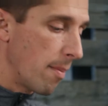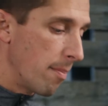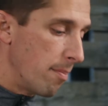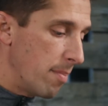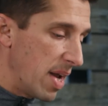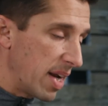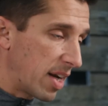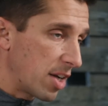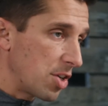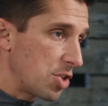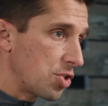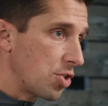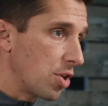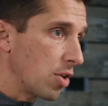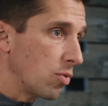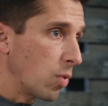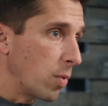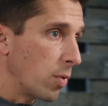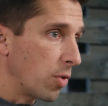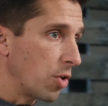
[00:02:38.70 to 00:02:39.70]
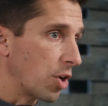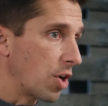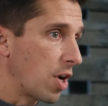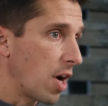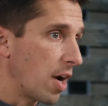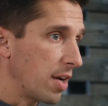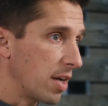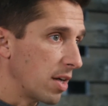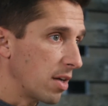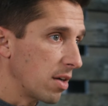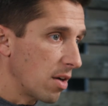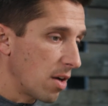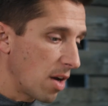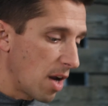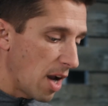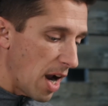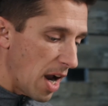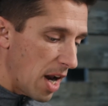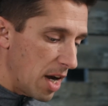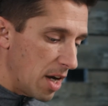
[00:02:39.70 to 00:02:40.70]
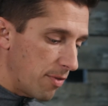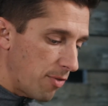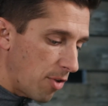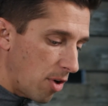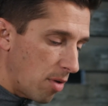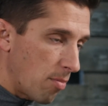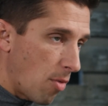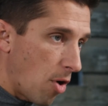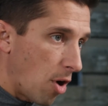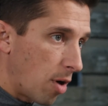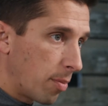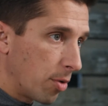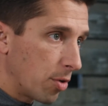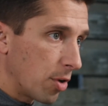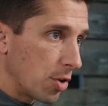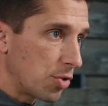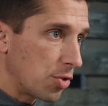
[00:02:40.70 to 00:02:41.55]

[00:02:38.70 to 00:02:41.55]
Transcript: Making sure when we're cutting any of our marble or